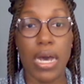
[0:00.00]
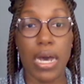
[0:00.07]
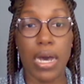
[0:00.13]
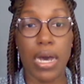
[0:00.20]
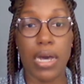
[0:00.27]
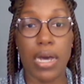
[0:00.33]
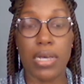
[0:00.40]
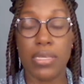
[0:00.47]

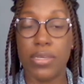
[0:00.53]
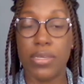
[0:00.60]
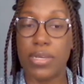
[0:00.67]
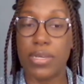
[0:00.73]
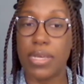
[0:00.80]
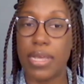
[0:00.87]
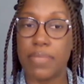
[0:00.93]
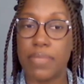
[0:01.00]
You
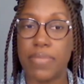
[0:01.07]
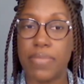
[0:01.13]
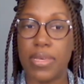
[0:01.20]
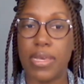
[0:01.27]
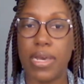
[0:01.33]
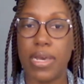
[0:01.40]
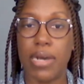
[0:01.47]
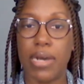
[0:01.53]
can get
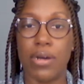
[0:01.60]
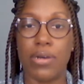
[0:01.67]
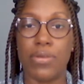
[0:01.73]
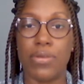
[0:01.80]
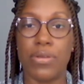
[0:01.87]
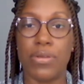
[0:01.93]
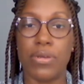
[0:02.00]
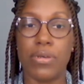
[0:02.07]
me
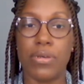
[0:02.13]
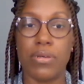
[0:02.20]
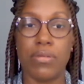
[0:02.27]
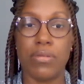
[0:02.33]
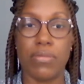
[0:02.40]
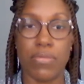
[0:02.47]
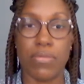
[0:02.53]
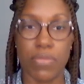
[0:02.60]
on
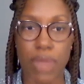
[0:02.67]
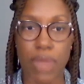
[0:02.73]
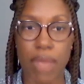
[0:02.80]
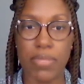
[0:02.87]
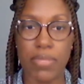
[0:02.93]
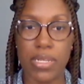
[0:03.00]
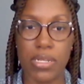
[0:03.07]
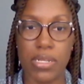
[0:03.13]

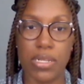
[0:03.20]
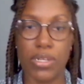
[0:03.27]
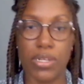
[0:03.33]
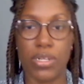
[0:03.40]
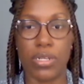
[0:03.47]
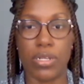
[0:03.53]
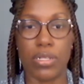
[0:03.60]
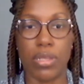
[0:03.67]

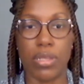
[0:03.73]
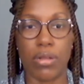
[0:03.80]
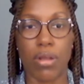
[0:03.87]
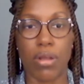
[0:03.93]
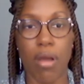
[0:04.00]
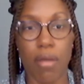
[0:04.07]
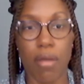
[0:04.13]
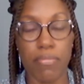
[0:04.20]

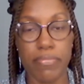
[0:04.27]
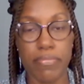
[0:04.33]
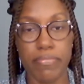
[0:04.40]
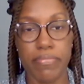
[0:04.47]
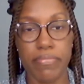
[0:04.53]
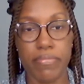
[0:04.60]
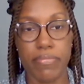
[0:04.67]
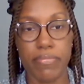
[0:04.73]
ramdindigital.com
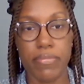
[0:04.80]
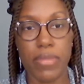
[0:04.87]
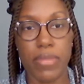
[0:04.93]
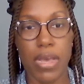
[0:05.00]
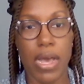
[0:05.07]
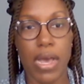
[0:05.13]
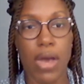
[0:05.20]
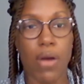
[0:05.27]

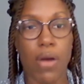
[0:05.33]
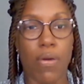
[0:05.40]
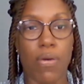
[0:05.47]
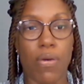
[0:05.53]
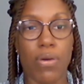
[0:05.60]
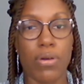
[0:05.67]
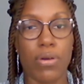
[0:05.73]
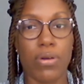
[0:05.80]

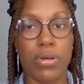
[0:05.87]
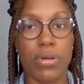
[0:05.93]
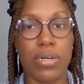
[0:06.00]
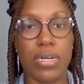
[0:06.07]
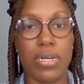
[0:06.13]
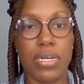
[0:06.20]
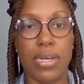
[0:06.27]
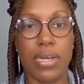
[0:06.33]
or
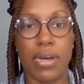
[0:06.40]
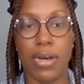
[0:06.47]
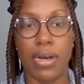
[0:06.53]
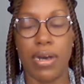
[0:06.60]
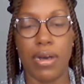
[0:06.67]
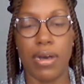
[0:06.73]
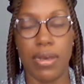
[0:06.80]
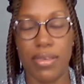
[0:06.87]

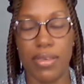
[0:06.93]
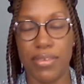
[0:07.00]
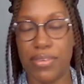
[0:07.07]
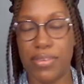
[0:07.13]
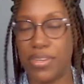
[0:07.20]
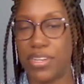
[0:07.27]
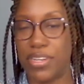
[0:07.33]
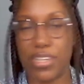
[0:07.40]
you
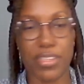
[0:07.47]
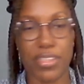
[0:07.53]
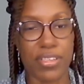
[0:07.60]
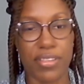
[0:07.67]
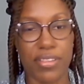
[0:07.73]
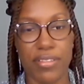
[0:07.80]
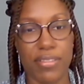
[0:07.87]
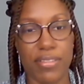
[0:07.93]
could
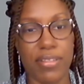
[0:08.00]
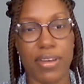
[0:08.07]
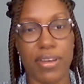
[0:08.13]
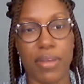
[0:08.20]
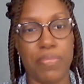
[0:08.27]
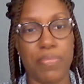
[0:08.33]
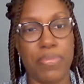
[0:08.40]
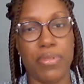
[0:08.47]
just look
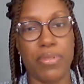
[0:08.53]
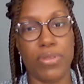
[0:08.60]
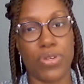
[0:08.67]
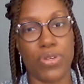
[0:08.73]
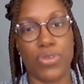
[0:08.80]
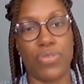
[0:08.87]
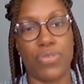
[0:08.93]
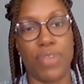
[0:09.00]
up
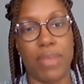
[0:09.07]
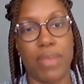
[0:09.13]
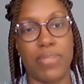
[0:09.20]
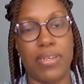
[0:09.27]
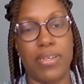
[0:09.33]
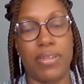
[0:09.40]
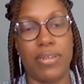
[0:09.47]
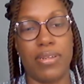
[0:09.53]
LaShaun
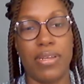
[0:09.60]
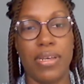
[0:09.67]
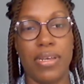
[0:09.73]
Ramdin.